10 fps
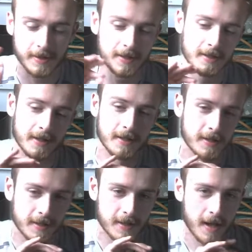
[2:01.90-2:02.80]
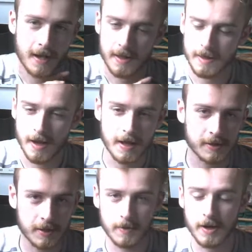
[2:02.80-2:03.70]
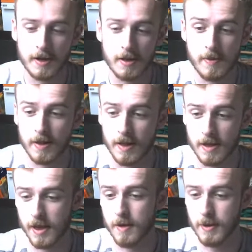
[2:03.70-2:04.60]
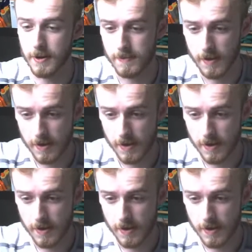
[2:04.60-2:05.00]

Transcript: because this is not somewhere you need to spend a lot of time on.